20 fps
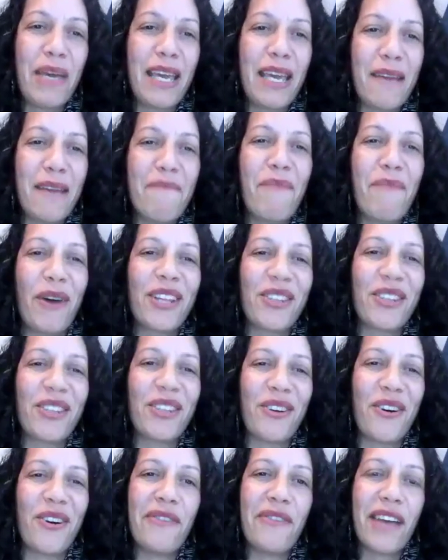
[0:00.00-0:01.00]
being
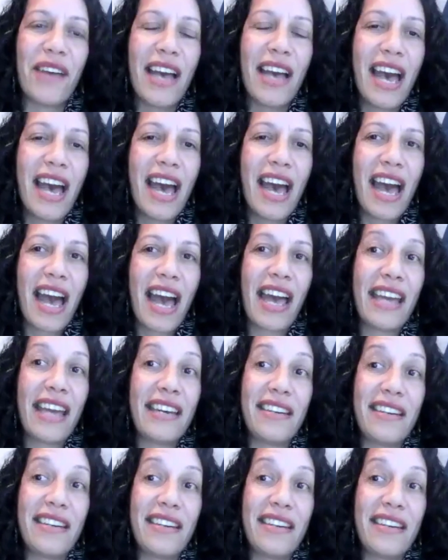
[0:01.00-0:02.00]
part of. And
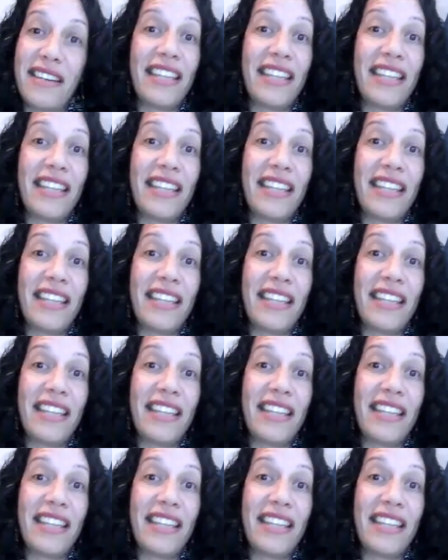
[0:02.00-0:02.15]
yeah.